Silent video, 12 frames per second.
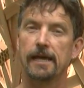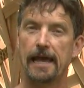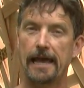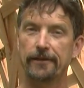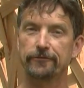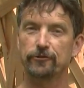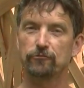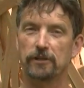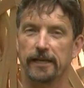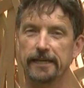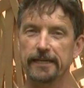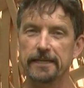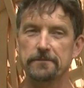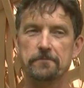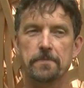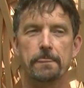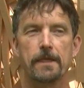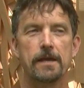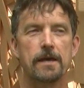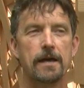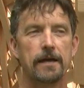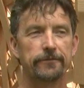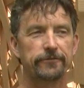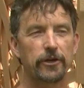As You Like It.
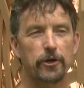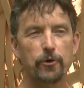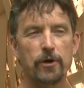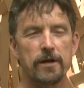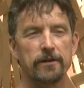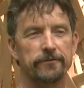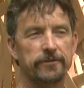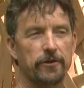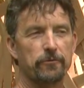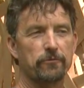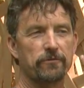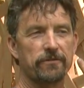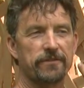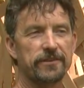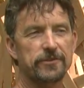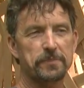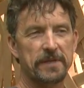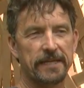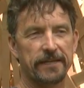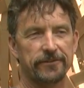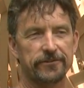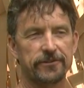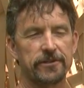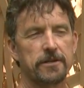So, so this
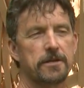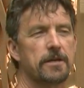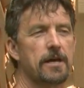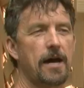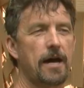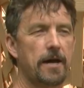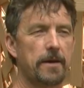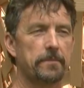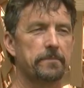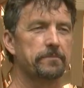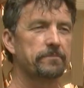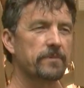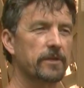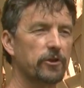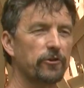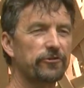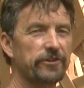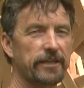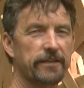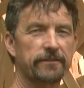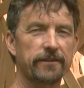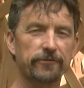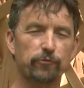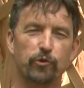piece, um, using
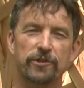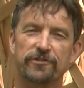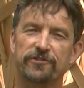this wooden